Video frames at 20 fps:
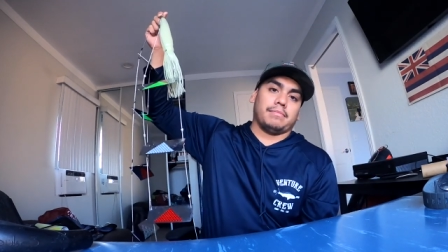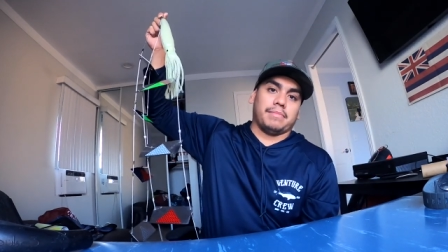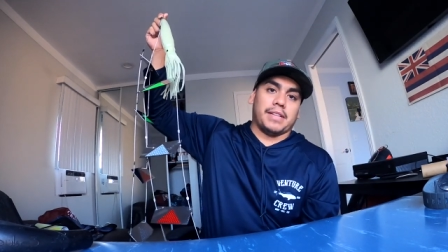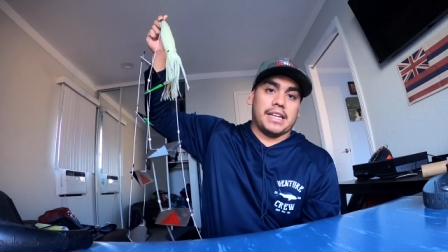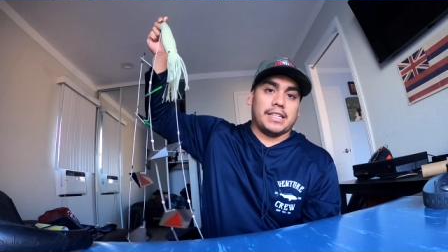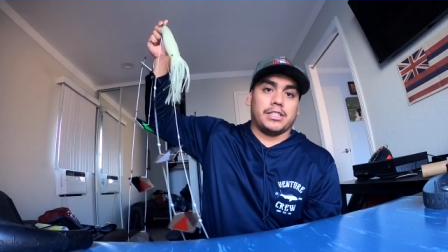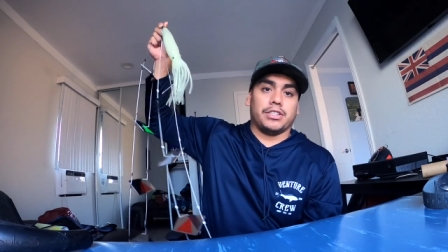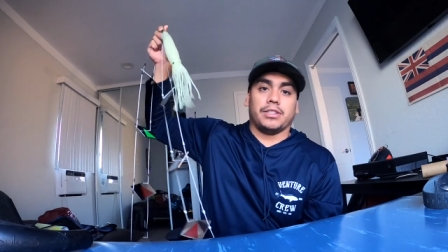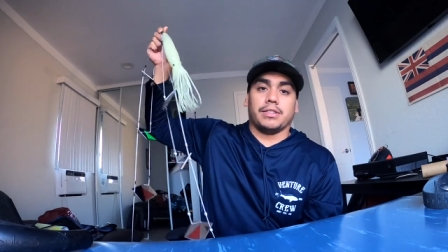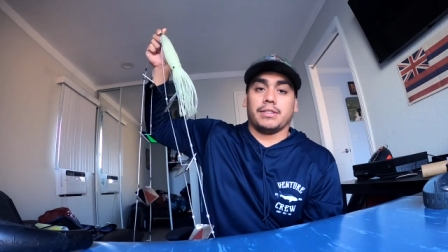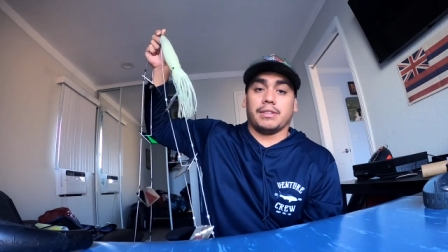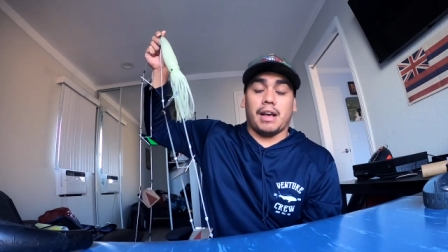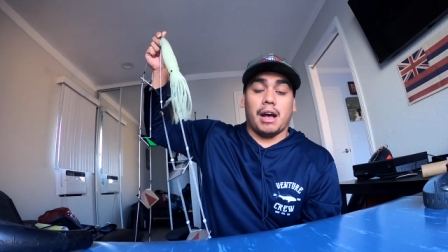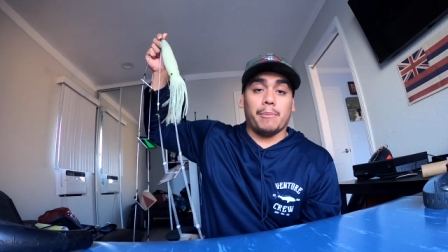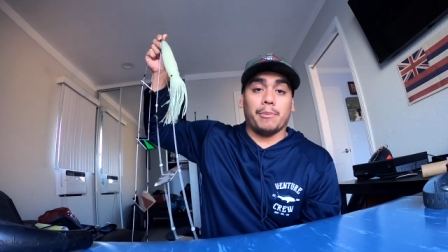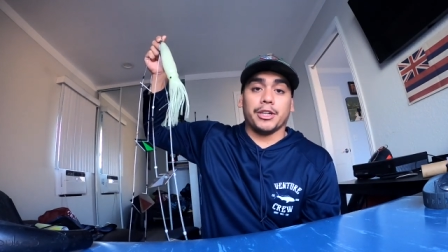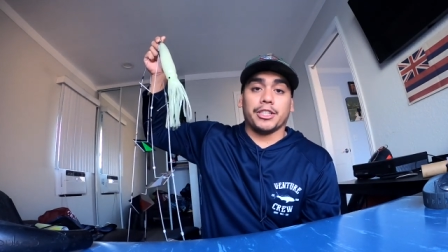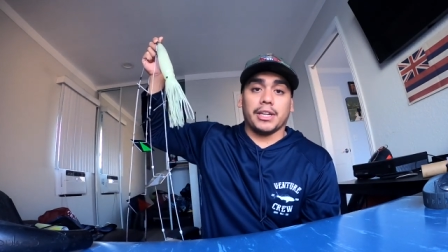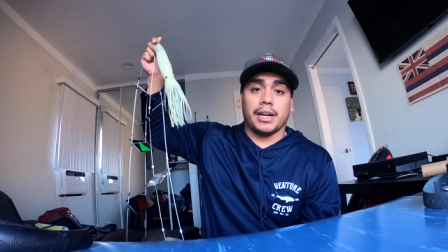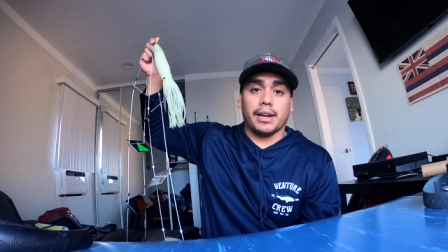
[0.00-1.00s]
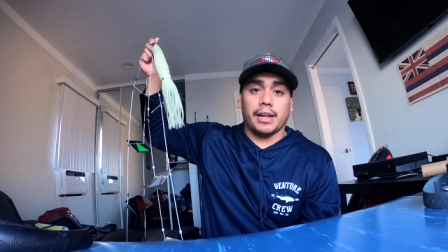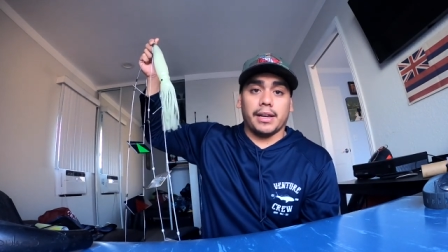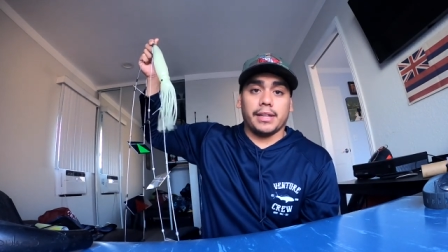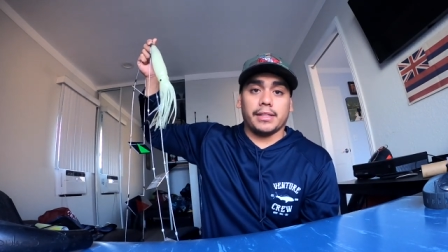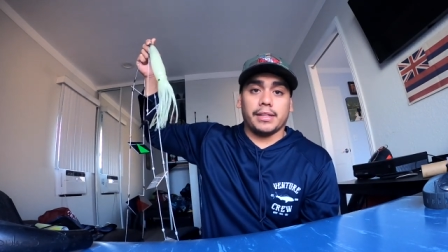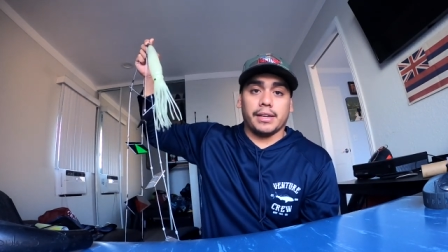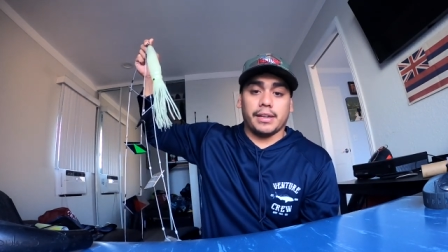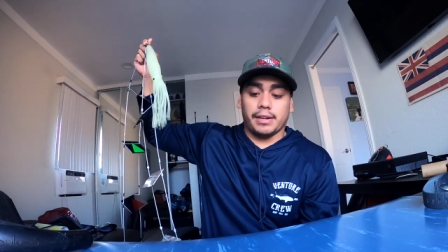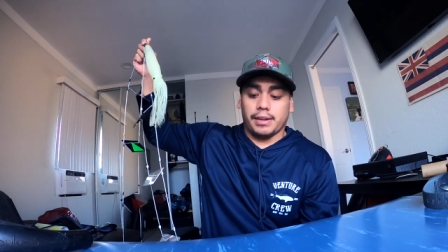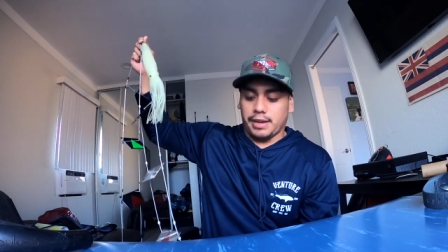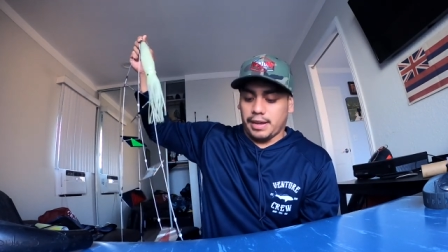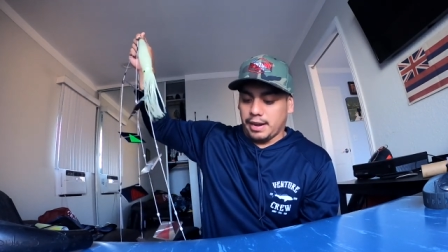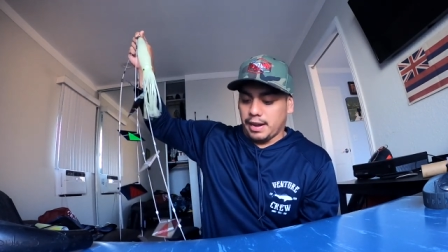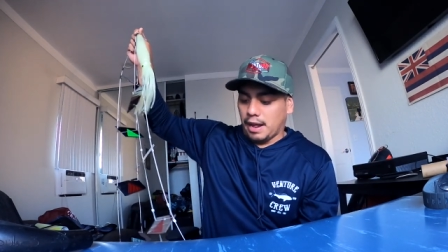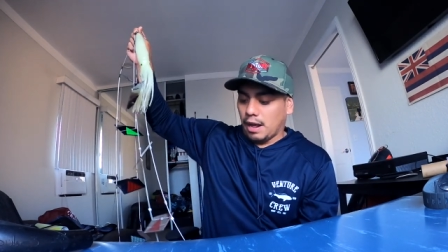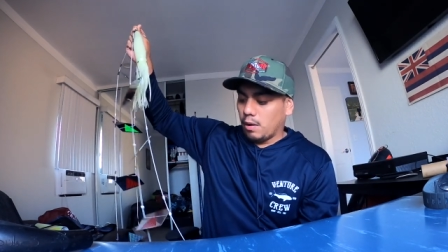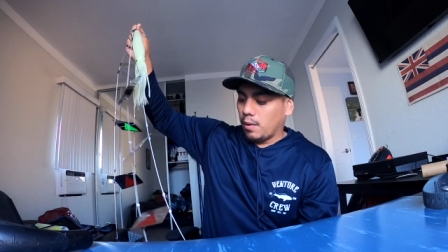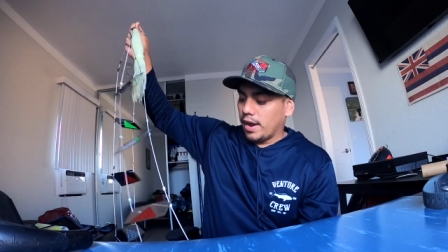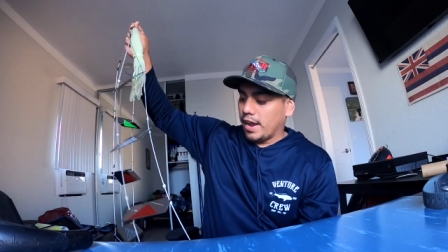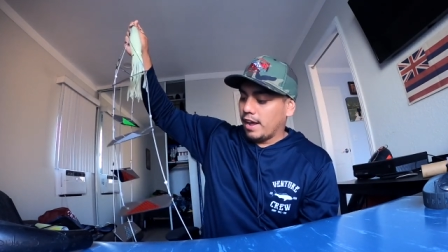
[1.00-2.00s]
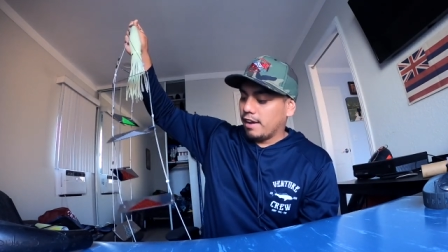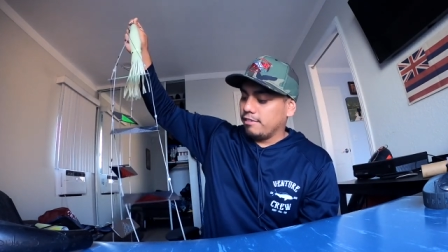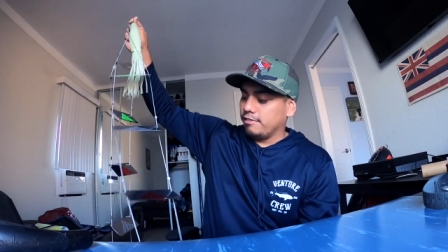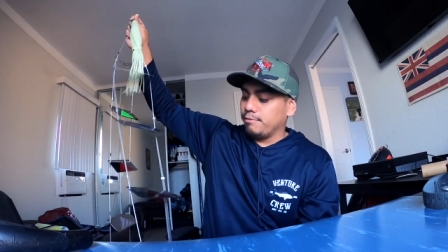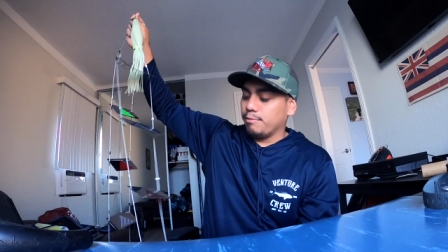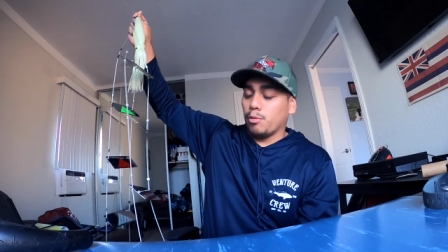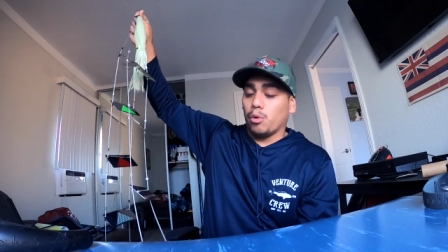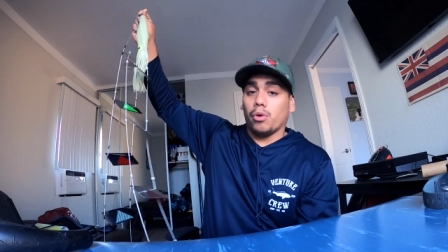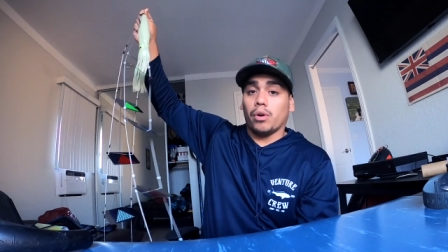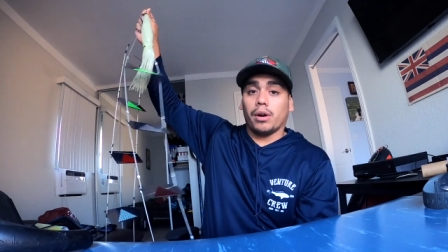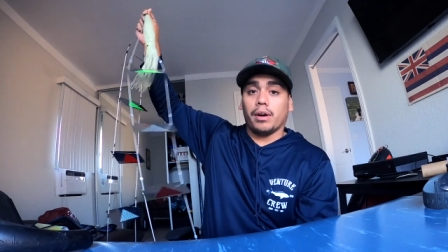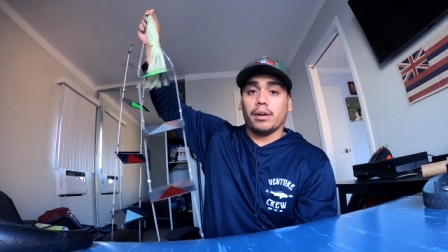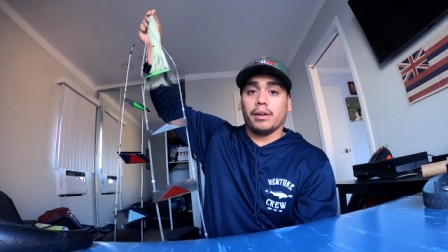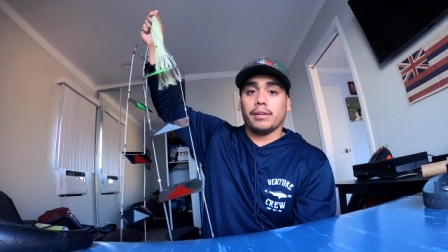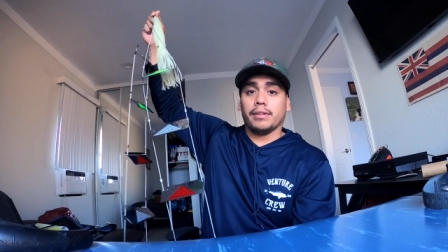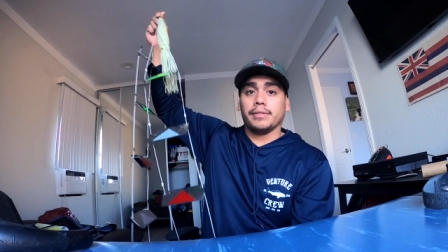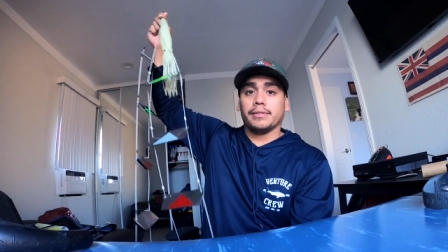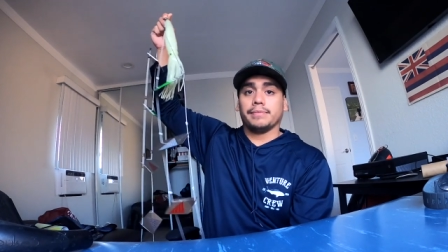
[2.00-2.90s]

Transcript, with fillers: that's just how much I liked it. And now I have more,